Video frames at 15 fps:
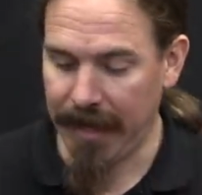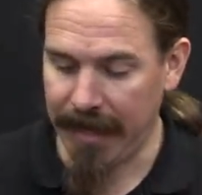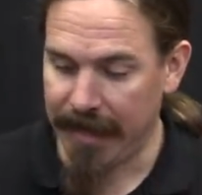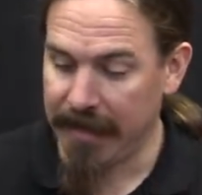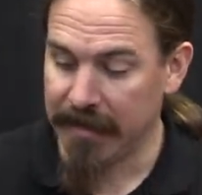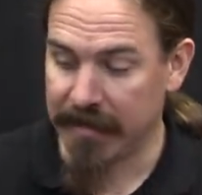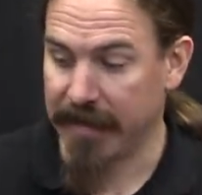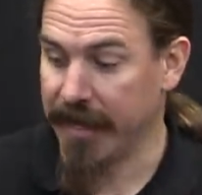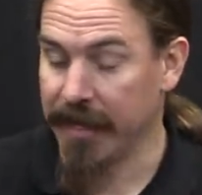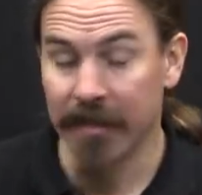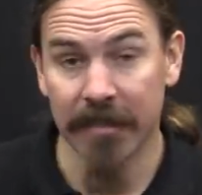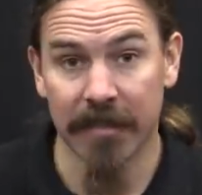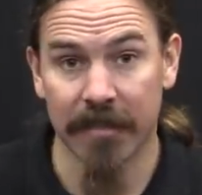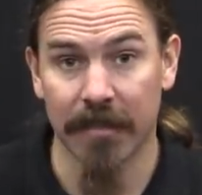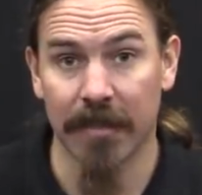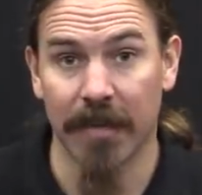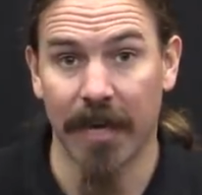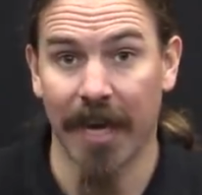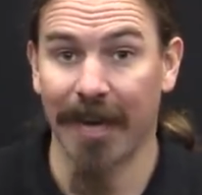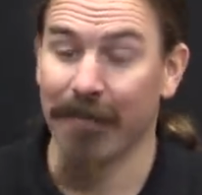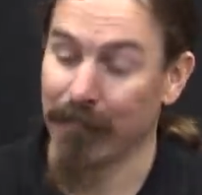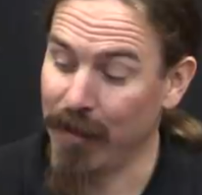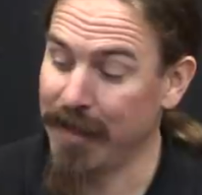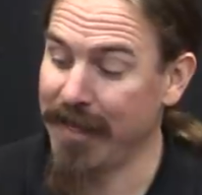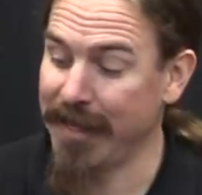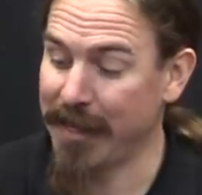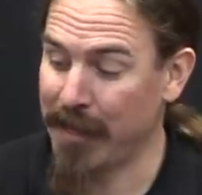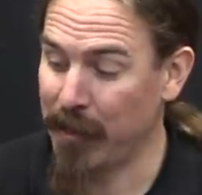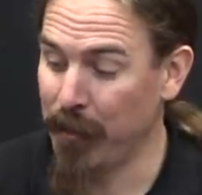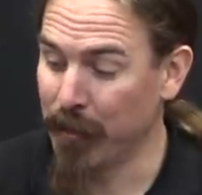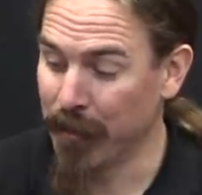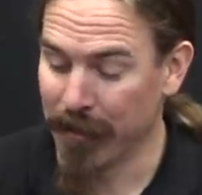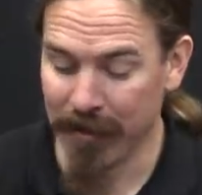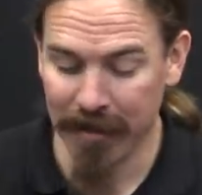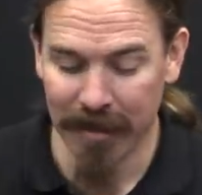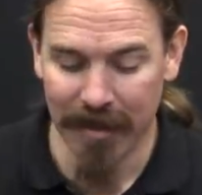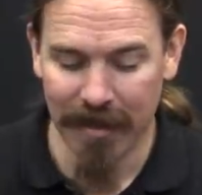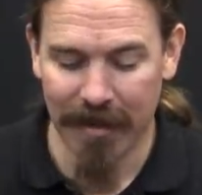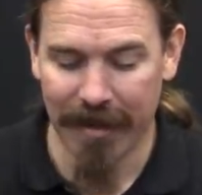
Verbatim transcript: is this a really cool,